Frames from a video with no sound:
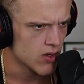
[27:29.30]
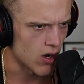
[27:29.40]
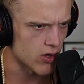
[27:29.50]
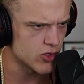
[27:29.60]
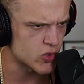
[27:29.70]

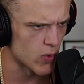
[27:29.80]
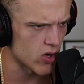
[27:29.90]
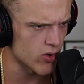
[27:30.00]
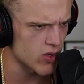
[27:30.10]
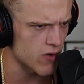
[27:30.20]
Are you
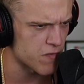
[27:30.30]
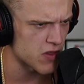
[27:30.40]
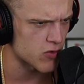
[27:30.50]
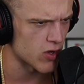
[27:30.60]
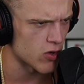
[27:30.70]
smarter than a
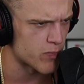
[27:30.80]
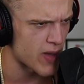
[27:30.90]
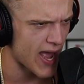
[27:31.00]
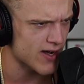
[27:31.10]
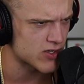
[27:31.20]
fifth grader
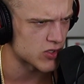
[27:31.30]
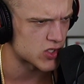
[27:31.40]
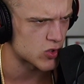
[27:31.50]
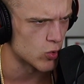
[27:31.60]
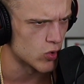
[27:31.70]
back to
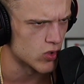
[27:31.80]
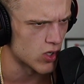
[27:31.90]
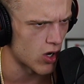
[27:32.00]
school?